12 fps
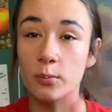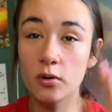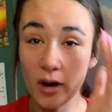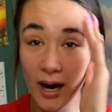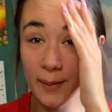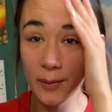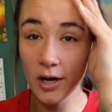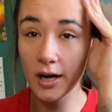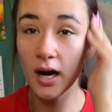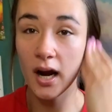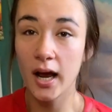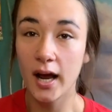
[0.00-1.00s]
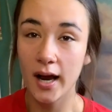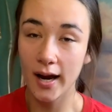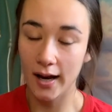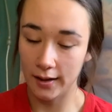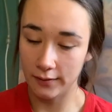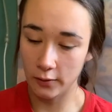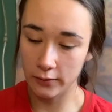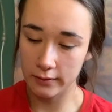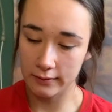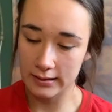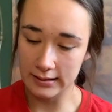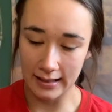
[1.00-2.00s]
Primer, and the only
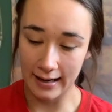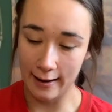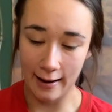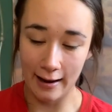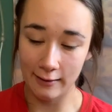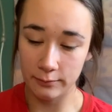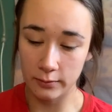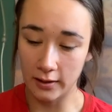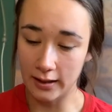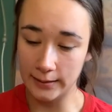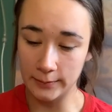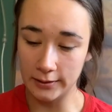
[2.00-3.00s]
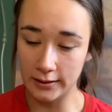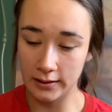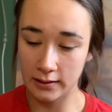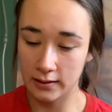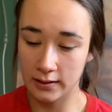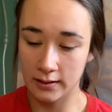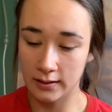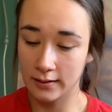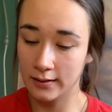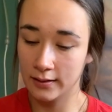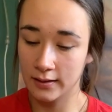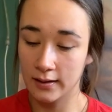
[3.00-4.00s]
reason I have primer
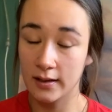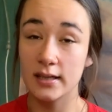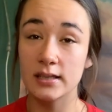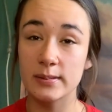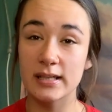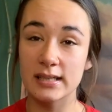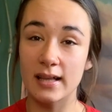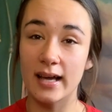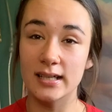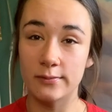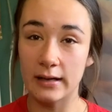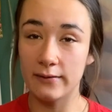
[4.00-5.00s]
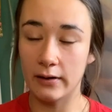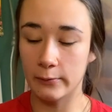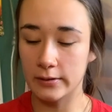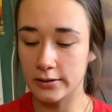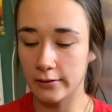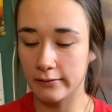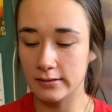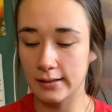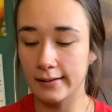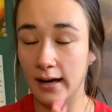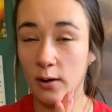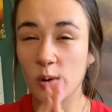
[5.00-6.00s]
is because the last rave I went to, I was
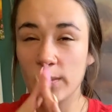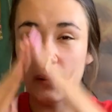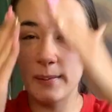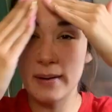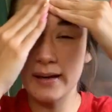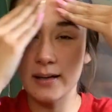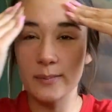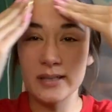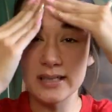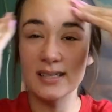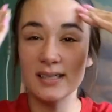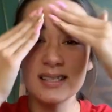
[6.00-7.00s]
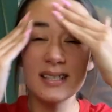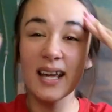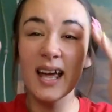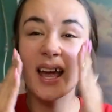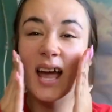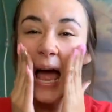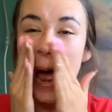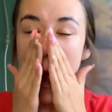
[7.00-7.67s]
like, I want my makeup to stick.